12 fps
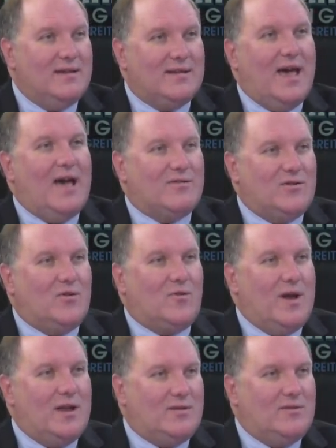to ask
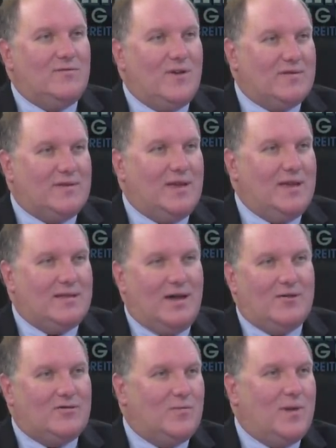Ukraine to investigate the
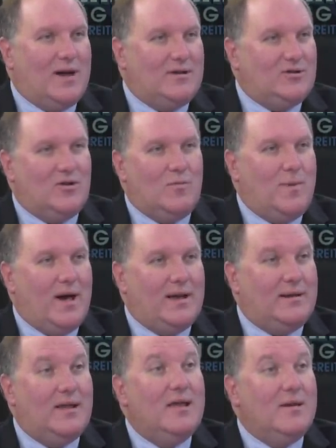Hunter Biden, Joe
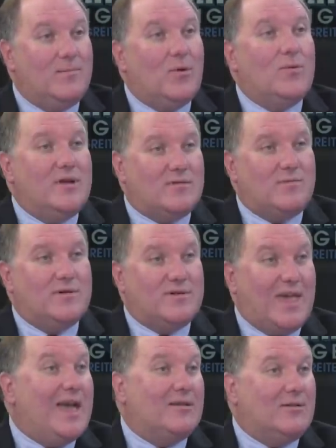Biden, Burisma
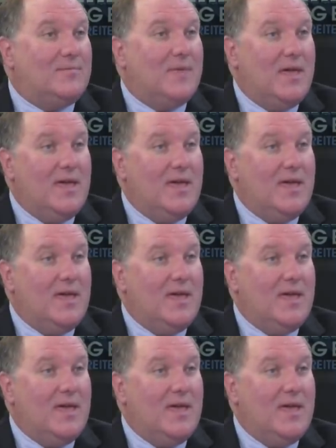scandal.